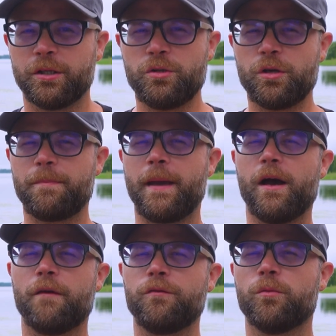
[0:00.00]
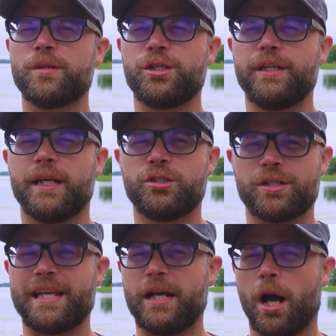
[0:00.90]
you could pay off your machine in
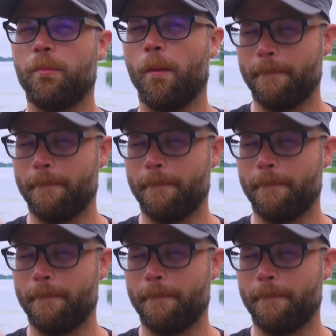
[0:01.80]
just a couple